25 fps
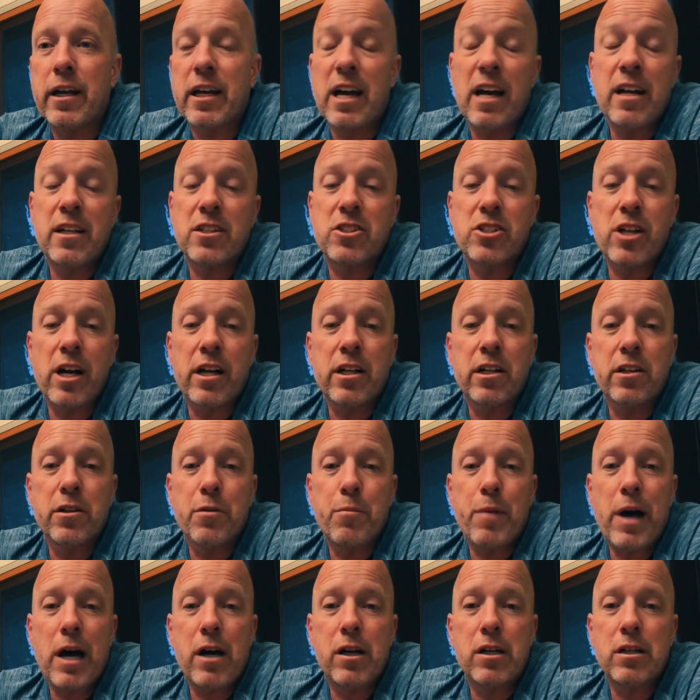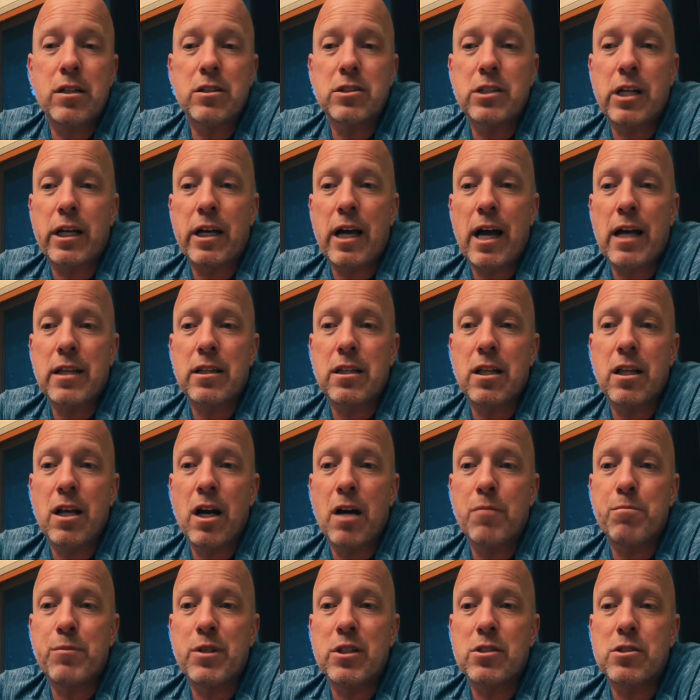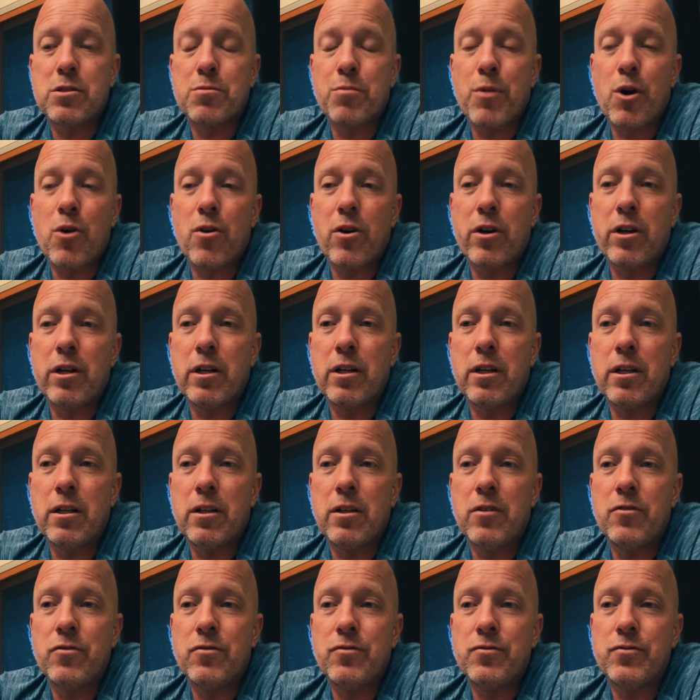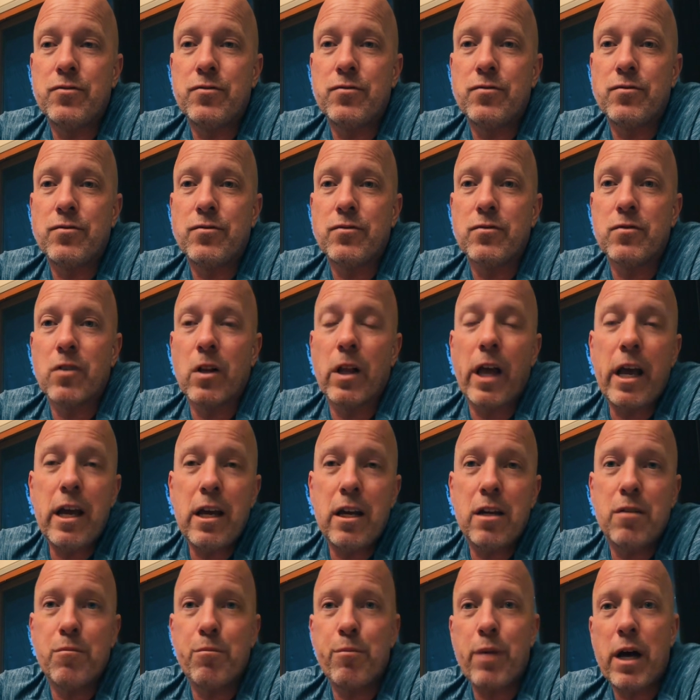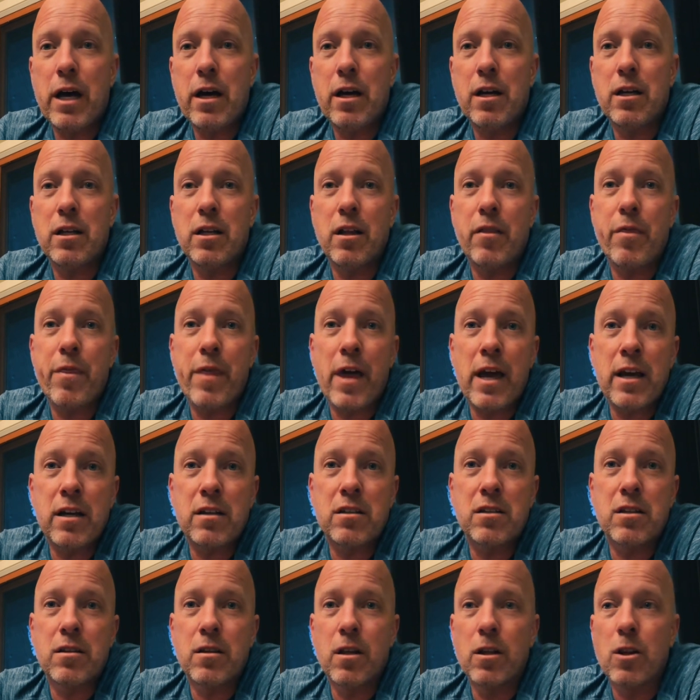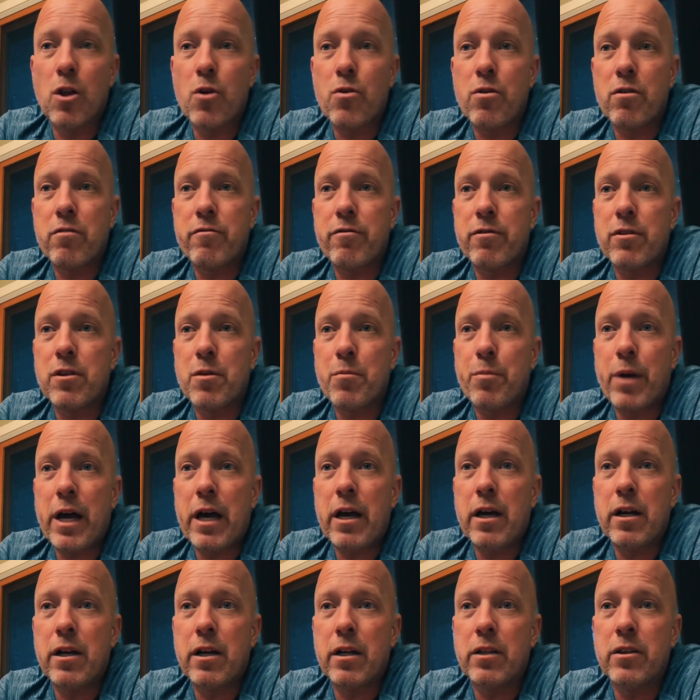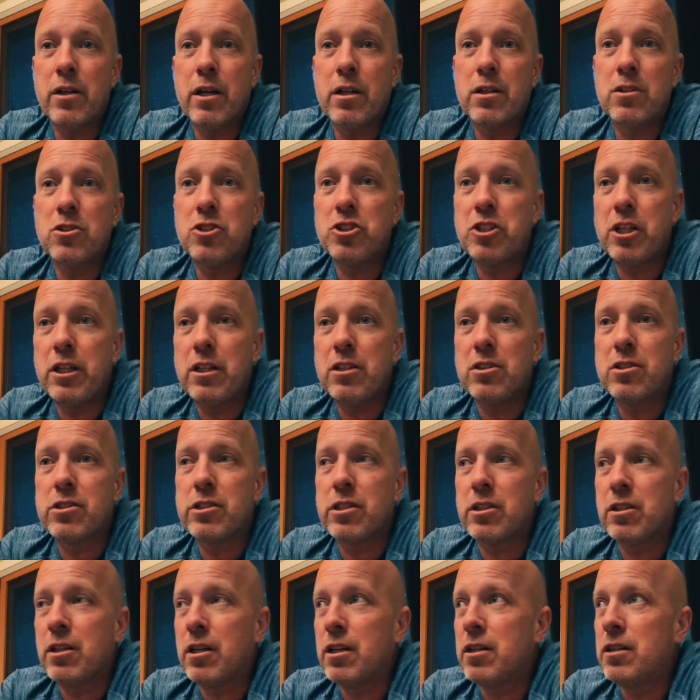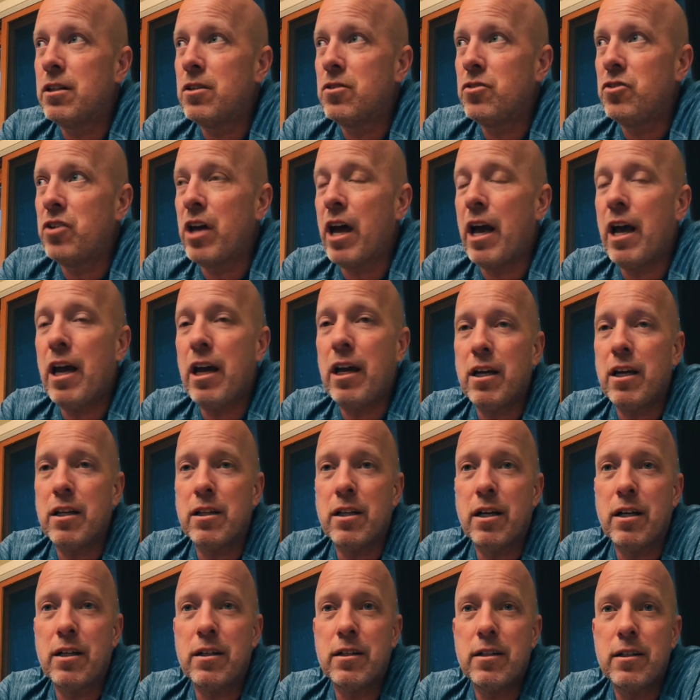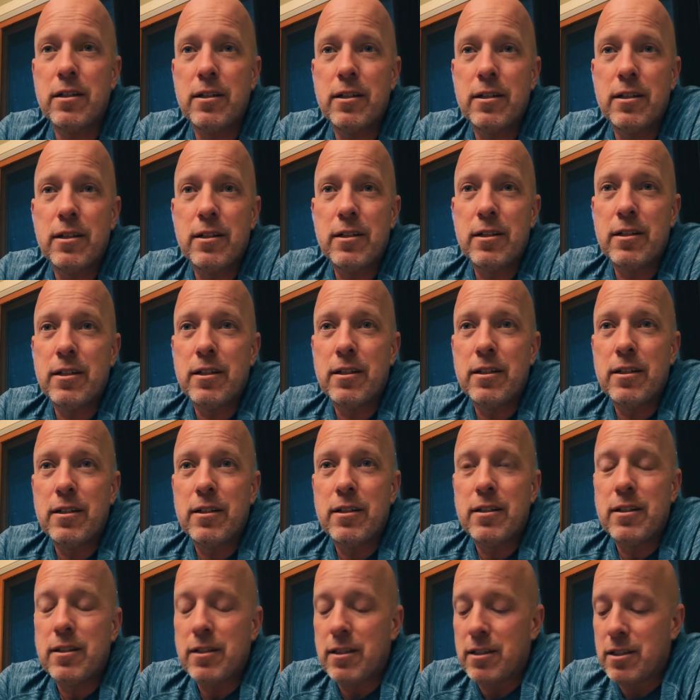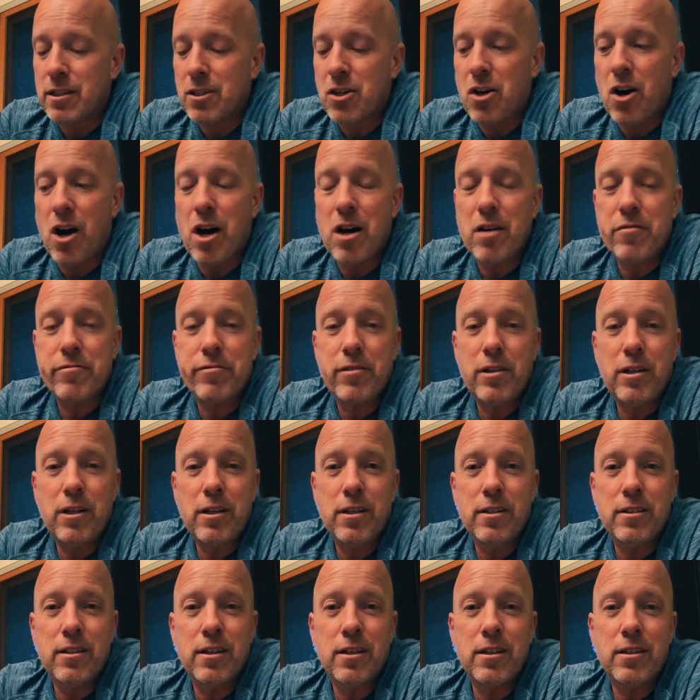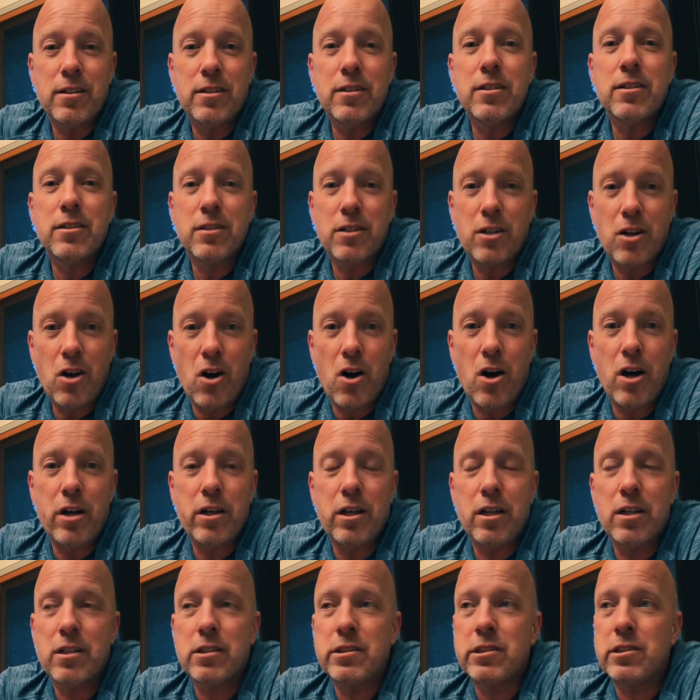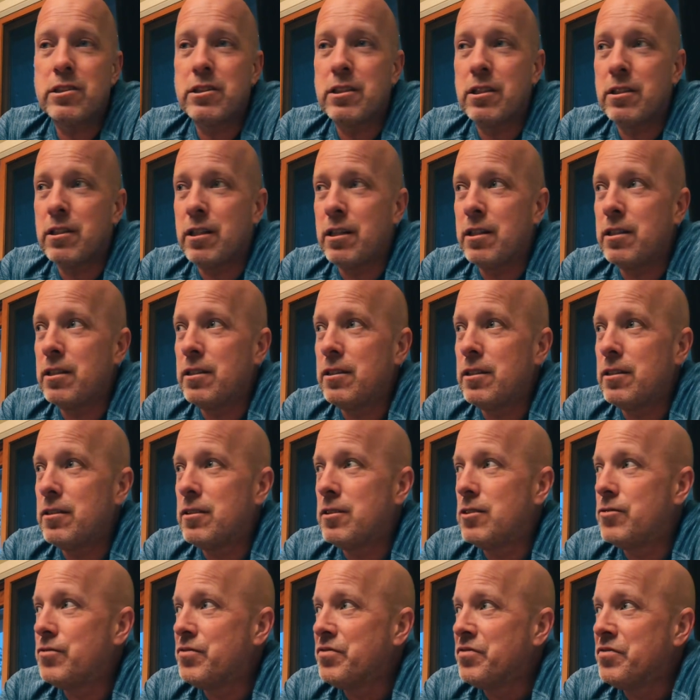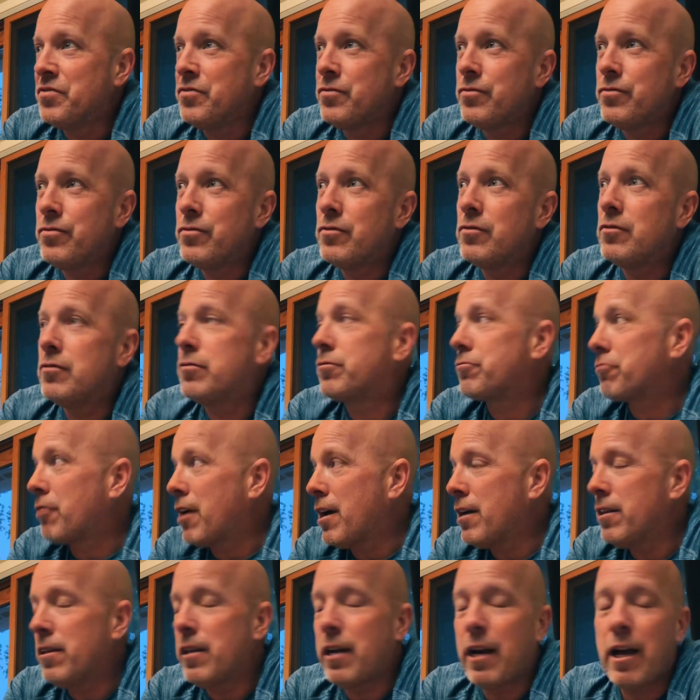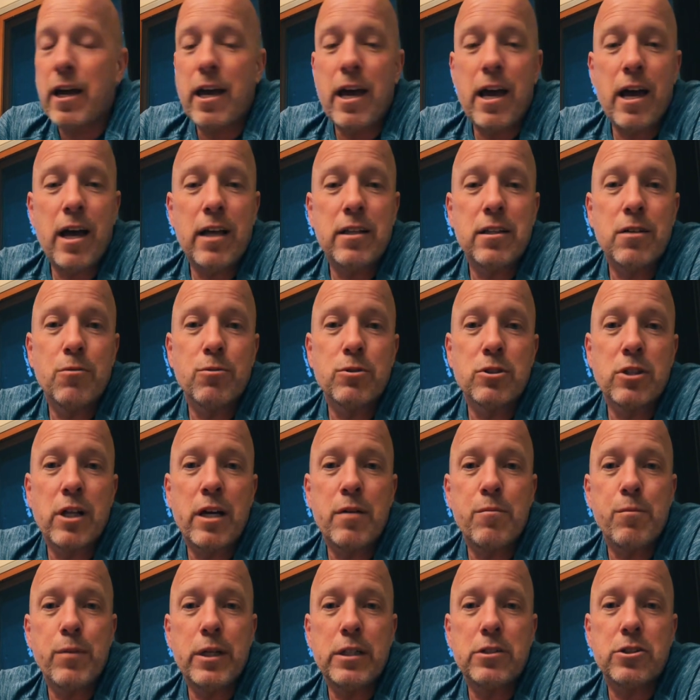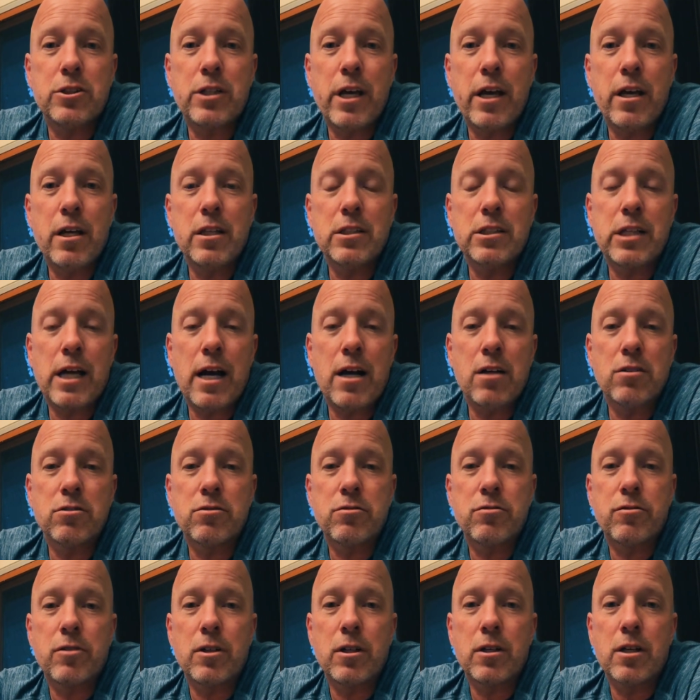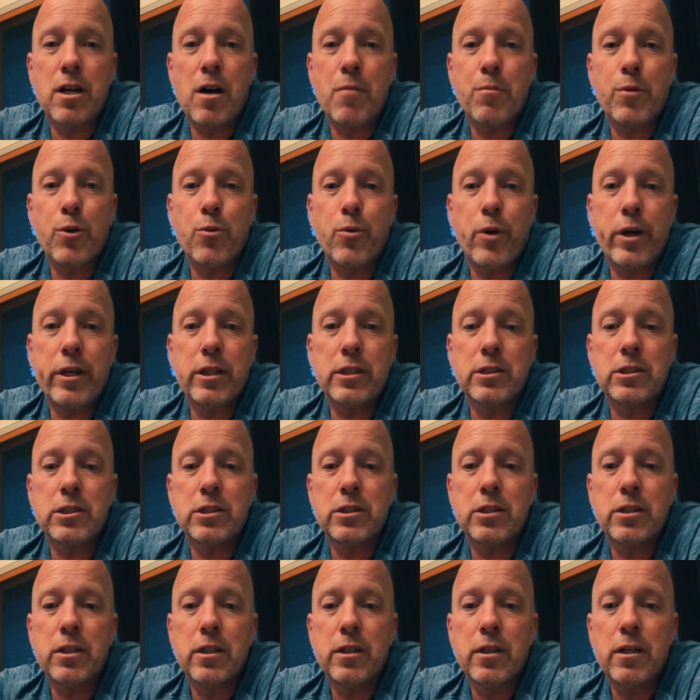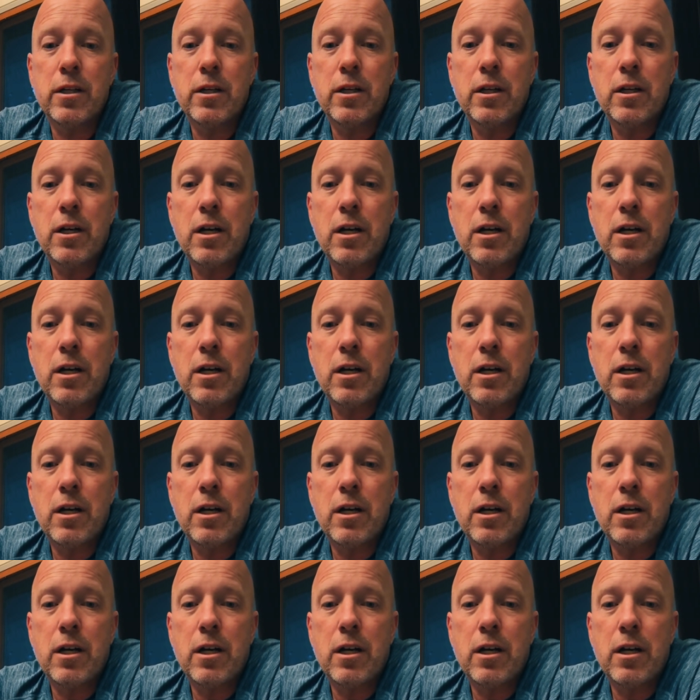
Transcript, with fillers: And I kind of chuckled about it as I got up this morning and laid in bed and thanked the Lord for the bed and the sheets and the day and the coffee and the audience and the friend that I had that was letting me stay at his house for a couple weeks.